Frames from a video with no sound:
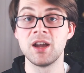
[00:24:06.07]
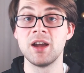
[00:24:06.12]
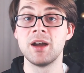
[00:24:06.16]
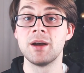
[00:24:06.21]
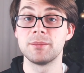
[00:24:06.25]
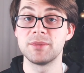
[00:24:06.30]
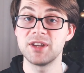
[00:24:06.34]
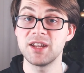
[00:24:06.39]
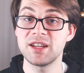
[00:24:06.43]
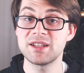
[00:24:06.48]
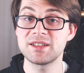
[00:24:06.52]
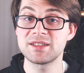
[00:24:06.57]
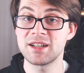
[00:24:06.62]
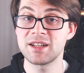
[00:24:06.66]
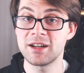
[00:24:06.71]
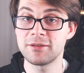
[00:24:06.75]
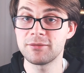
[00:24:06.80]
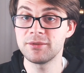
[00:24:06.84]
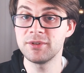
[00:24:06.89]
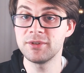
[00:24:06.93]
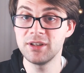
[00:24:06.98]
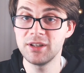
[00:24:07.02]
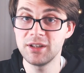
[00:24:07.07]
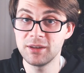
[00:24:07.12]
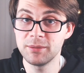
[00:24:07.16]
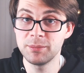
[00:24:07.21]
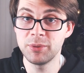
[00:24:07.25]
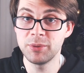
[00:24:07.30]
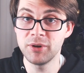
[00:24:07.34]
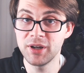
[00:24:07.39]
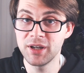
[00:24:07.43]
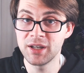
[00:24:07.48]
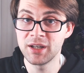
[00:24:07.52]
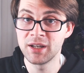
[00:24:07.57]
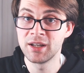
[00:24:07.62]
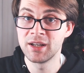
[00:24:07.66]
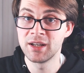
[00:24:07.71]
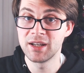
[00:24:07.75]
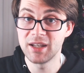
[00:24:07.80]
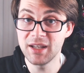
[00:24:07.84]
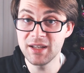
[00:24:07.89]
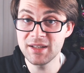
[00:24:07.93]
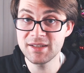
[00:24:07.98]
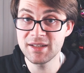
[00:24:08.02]
But that's not really the point,
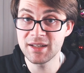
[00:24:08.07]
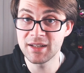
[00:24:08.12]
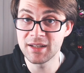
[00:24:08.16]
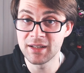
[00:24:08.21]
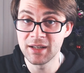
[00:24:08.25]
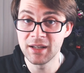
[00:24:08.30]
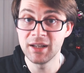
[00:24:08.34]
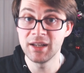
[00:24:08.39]
is it?